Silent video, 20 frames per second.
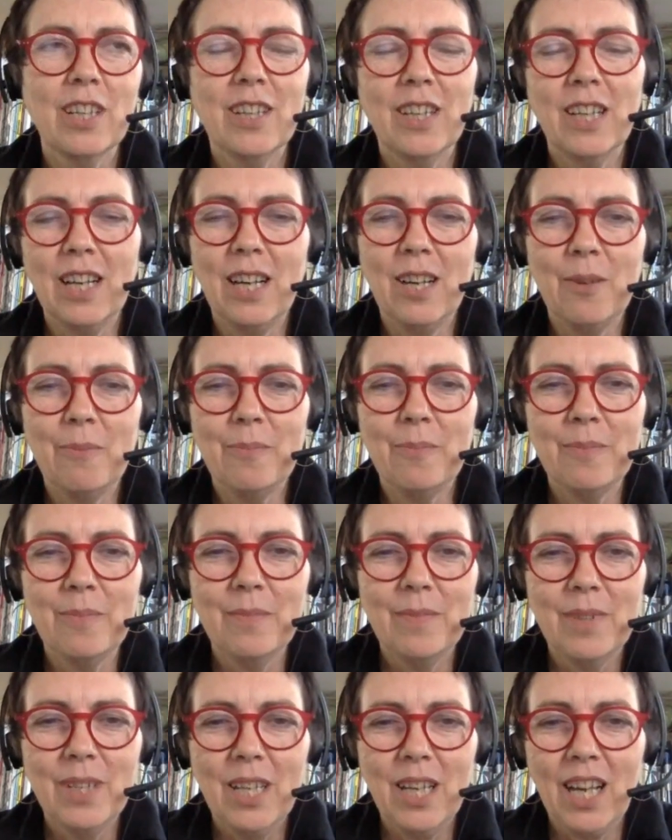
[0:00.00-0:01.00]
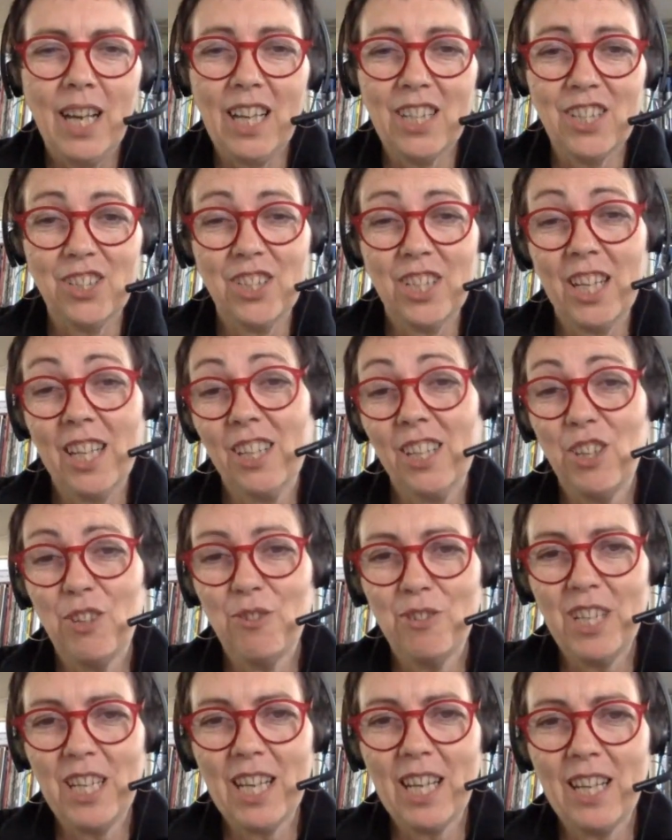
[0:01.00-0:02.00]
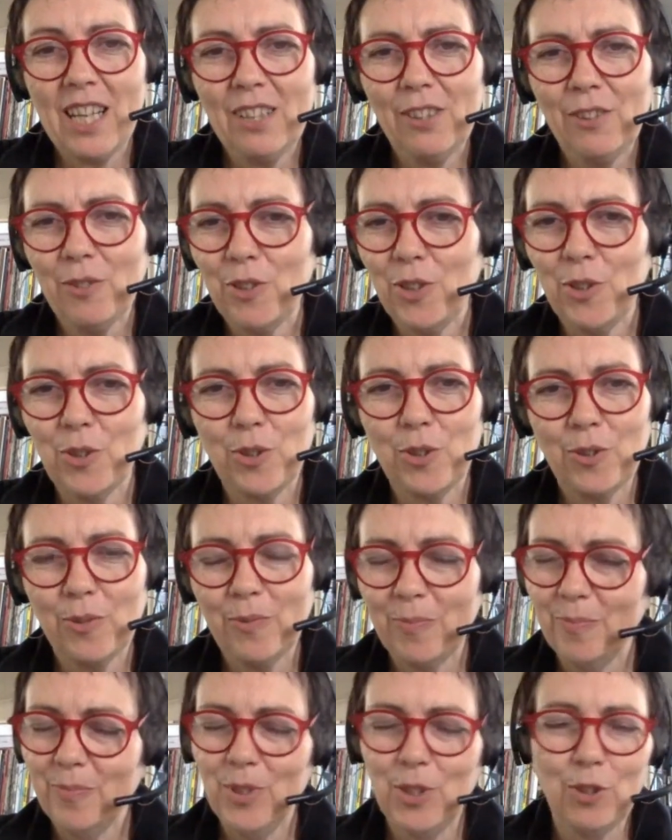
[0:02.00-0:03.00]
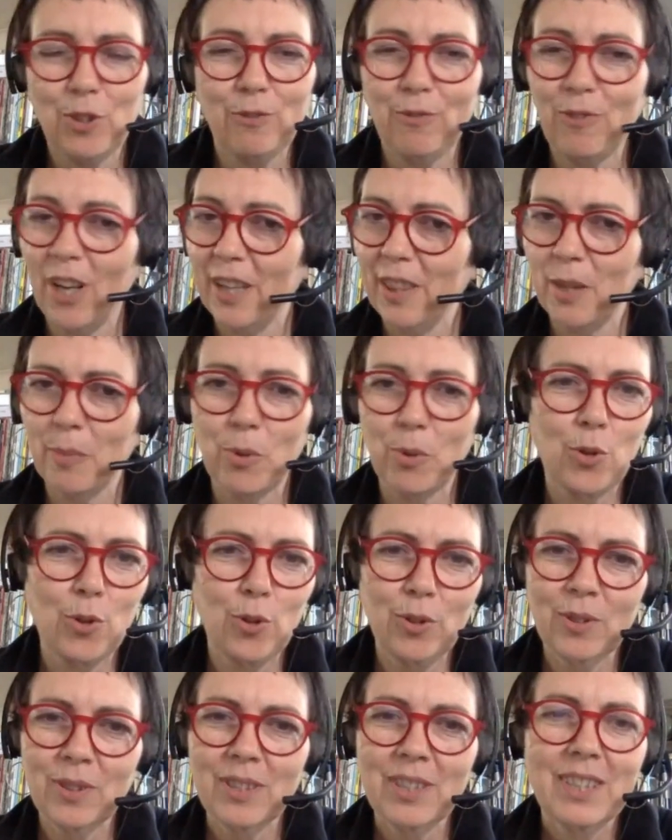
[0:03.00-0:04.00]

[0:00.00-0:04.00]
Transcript: hashtag UDL, you'll find them all.